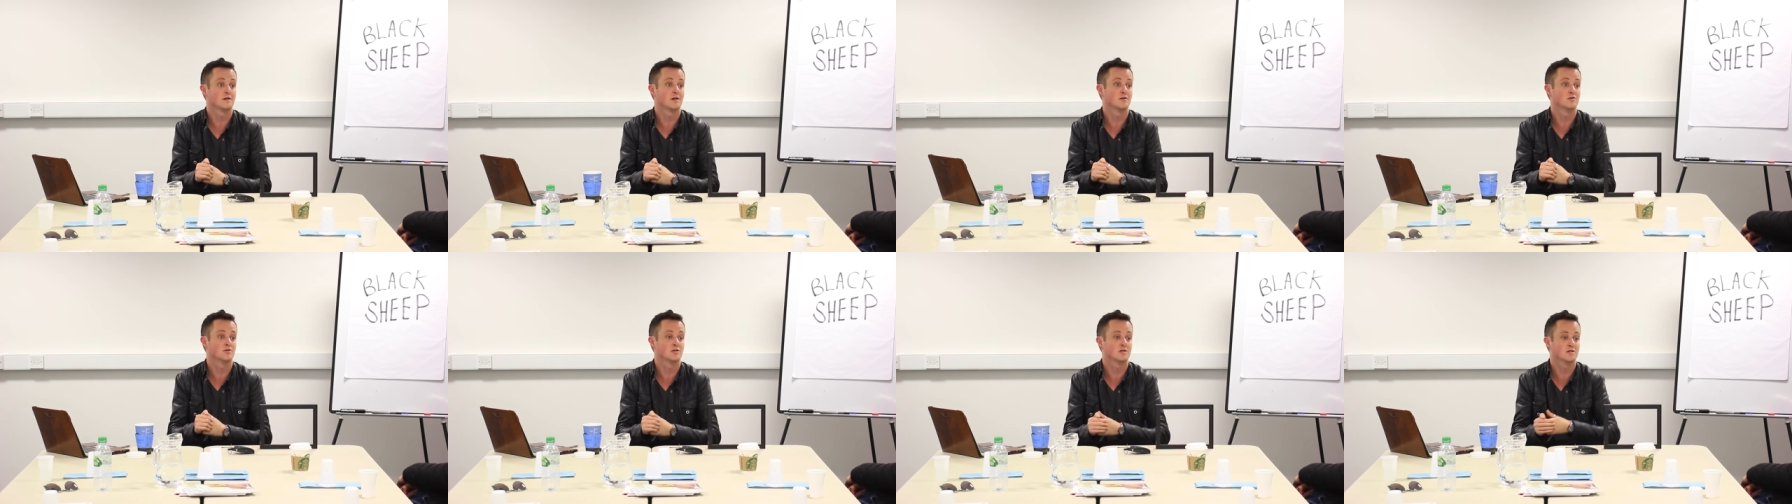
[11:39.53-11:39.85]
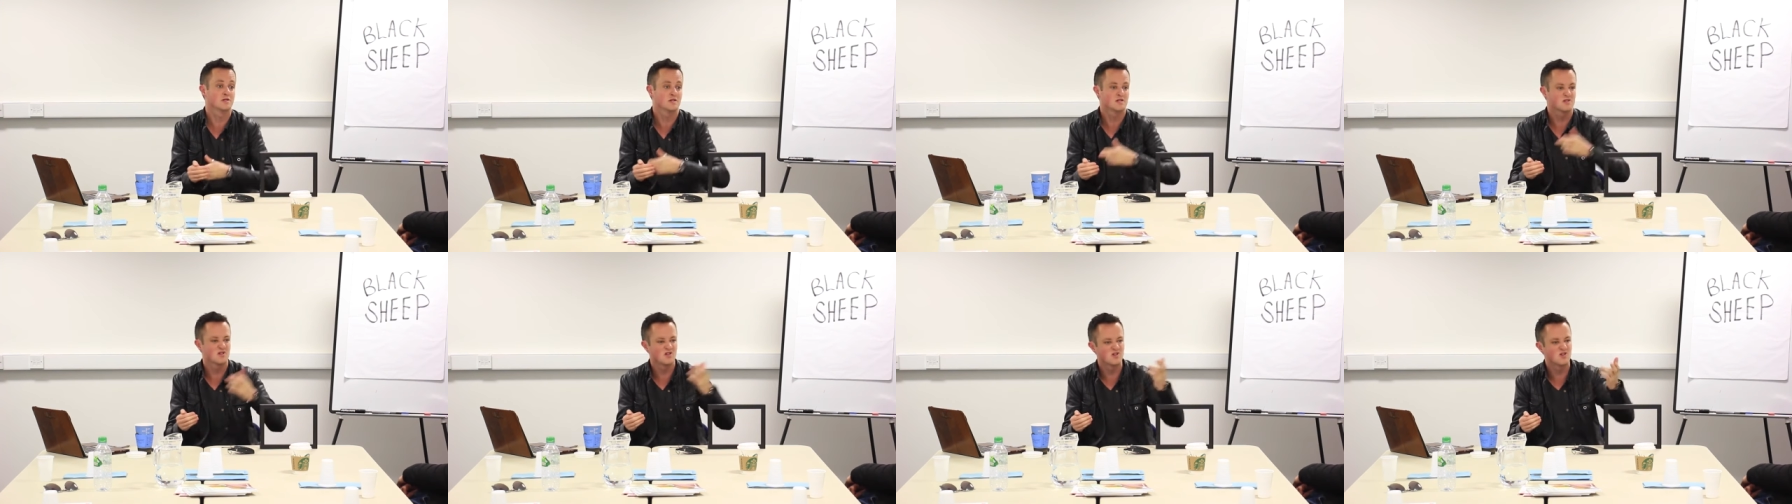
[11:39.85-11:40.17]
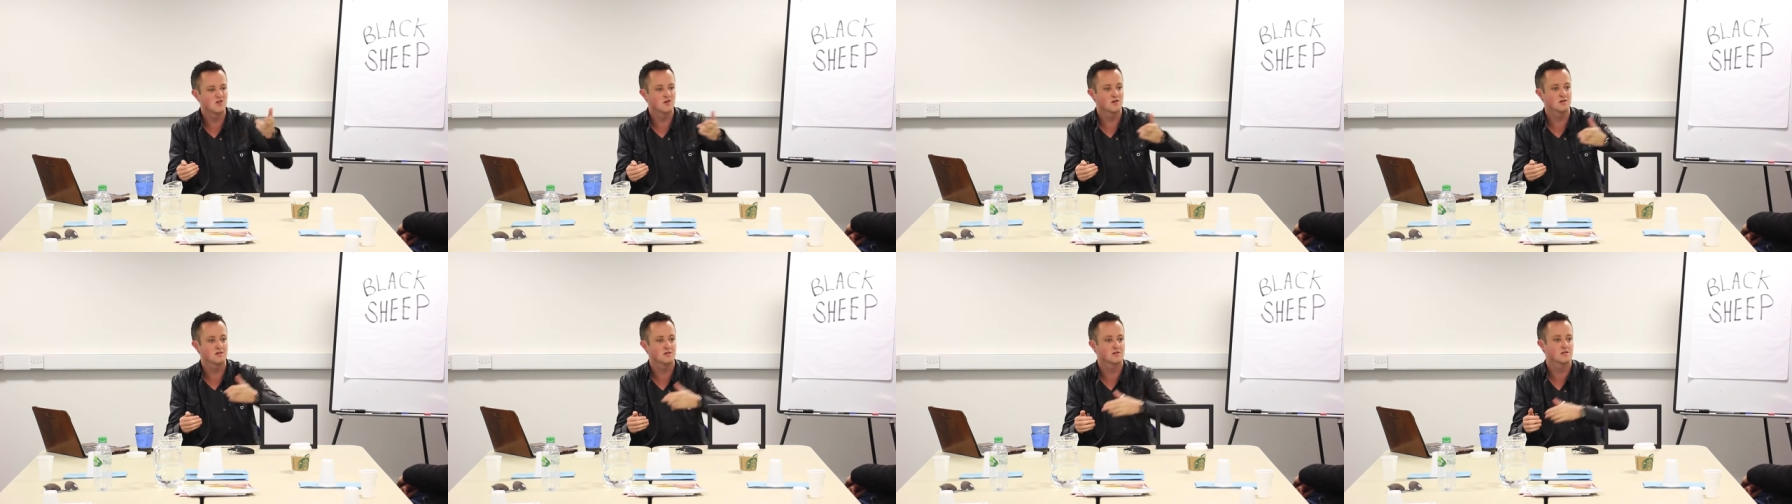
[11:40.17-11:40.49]
you know, she says, oh,
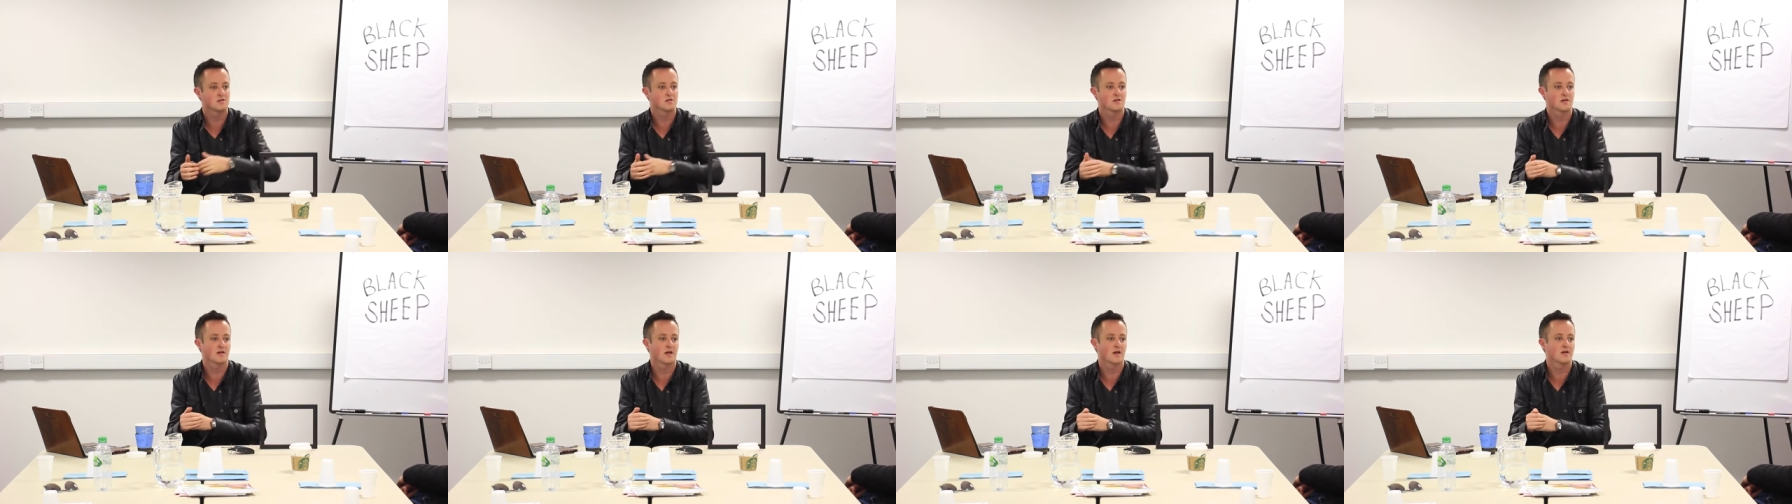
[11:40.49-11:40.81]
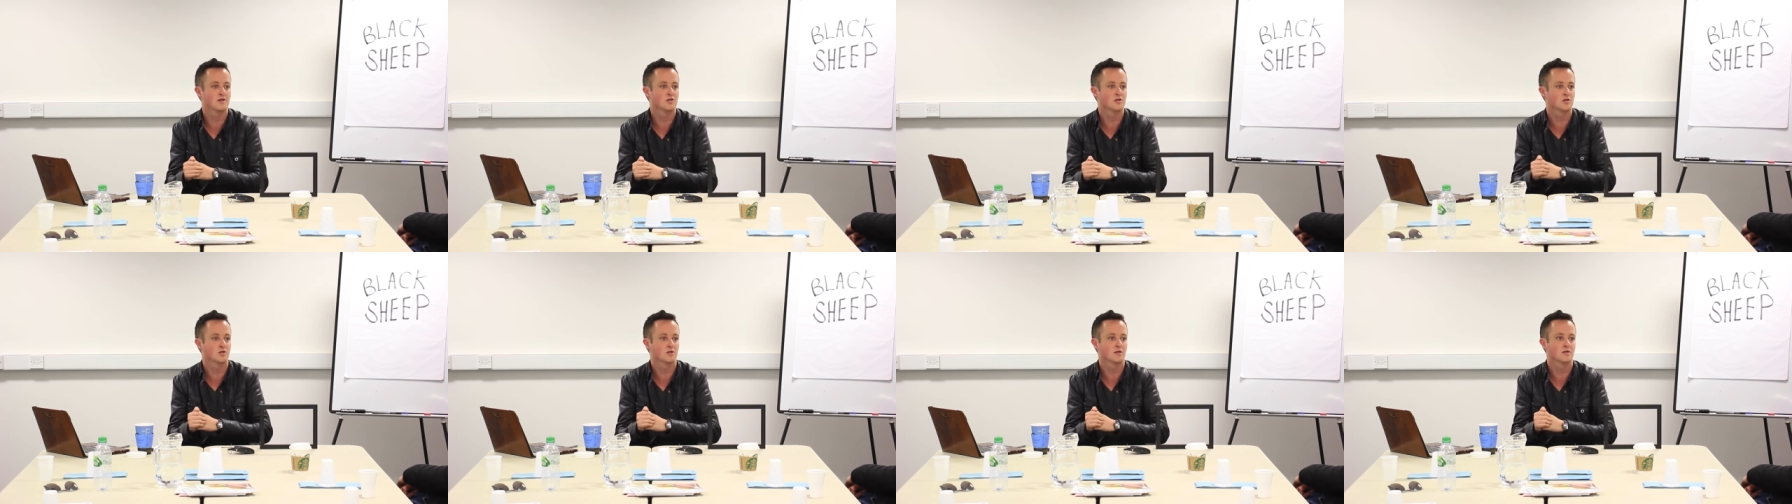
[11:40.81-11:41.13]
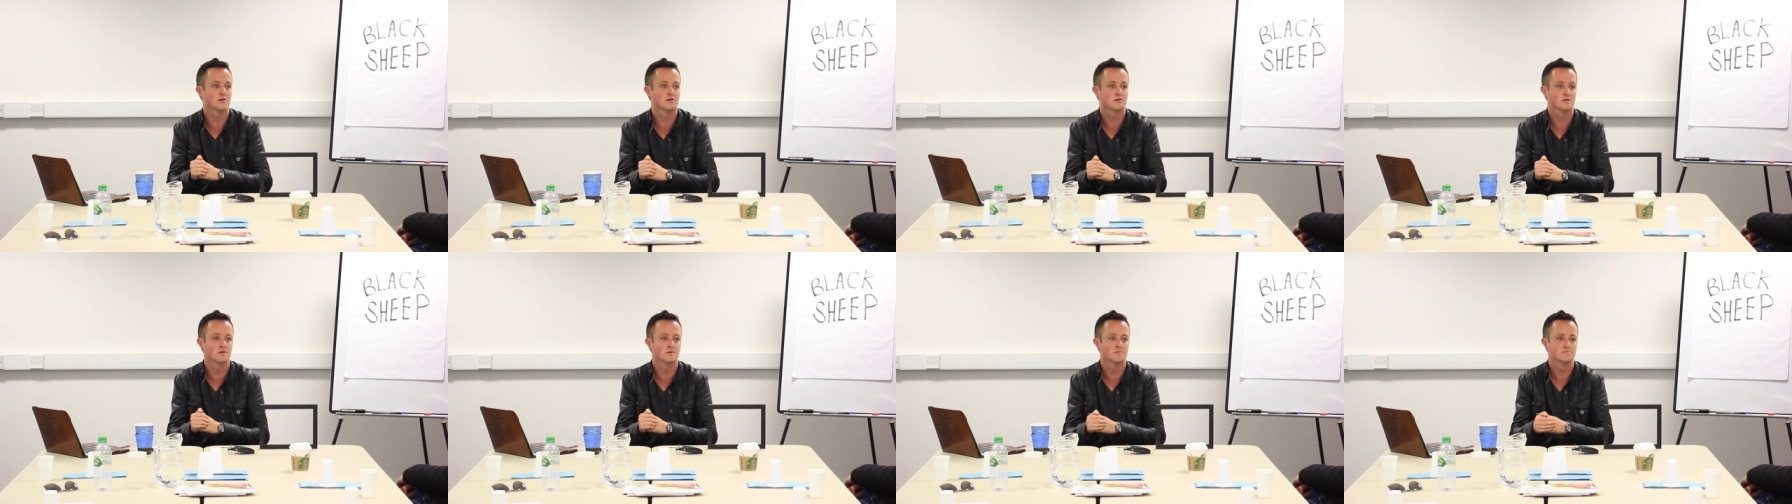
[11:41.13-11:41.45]
you got such a gay
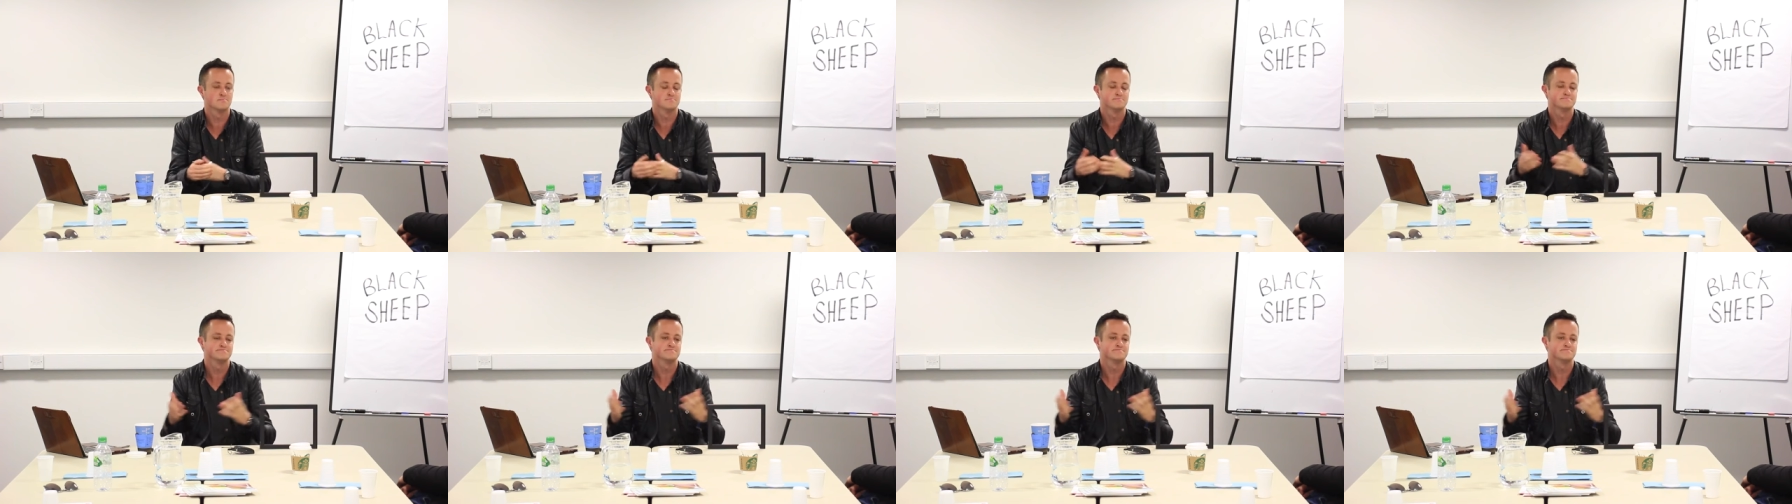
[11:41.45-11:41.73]
shirt.